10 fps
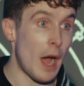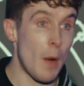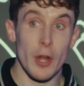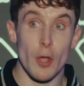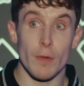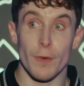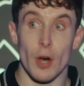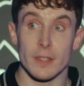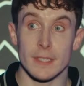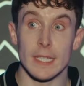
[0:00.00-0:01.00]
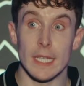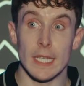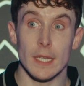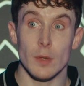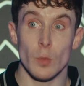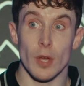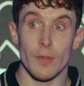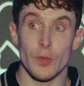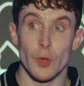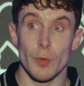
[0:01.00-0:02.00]
I went out for tea
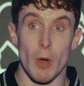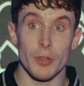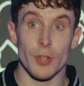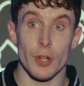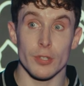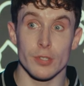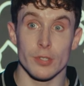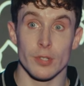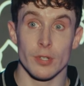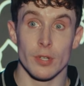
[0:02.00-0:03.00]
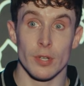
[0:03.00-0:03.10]
with two murderers.